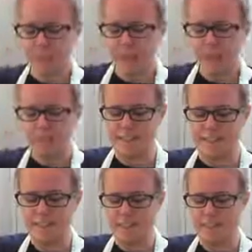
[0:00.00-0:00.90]
And
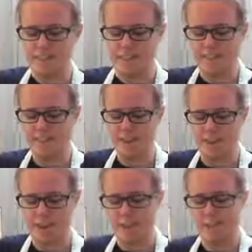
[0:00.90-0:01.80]
as mentioned, this
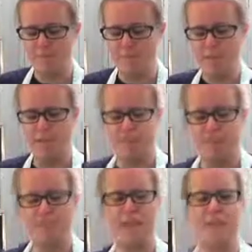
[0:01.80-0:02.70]
dough, you
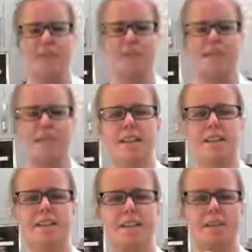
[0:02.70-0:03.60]
can see here, it's
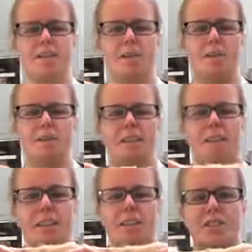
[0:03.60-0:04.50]
deliciously soft
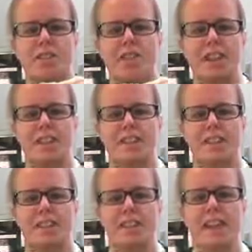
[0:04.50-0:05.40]
and
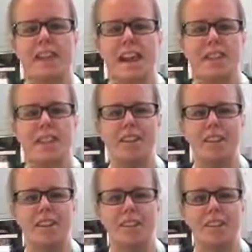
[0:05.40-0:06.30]
stretchy. And that
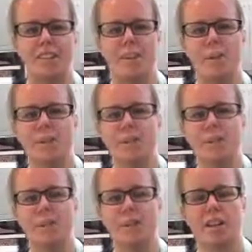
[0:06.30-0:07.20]
stretchiness is coming from
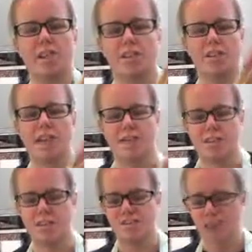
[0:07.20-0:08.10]
those gluten
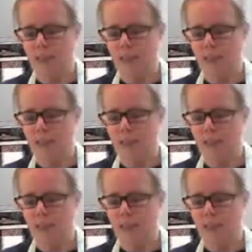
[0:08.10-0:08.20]
strands.